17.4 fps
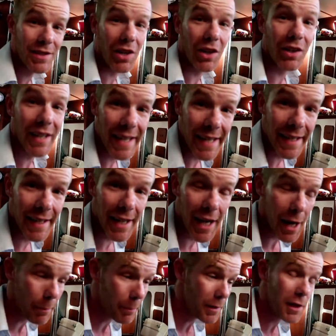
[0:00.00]
is all heated
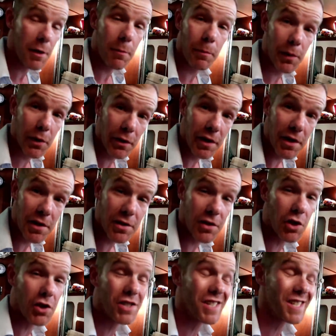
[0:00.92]
up and the
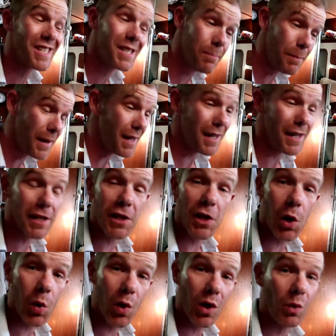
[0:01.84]
impurities are suspended in
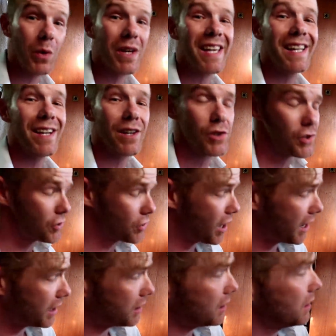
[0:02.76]
the oil, we can
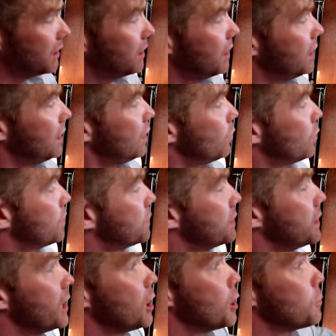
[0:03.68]
extract it with
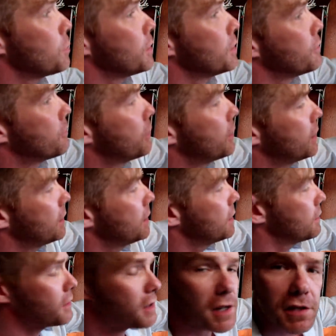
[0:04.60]
the help of
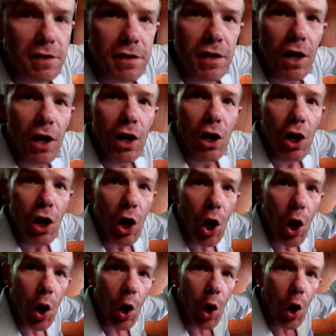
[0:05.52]
this
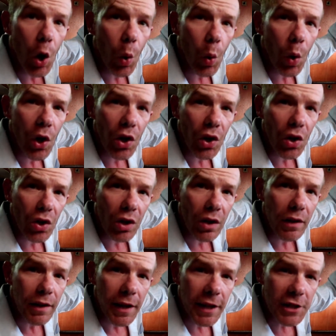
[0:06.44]
oil
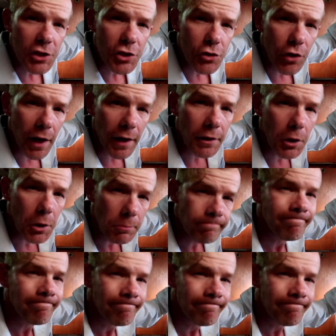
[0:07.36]
extractor.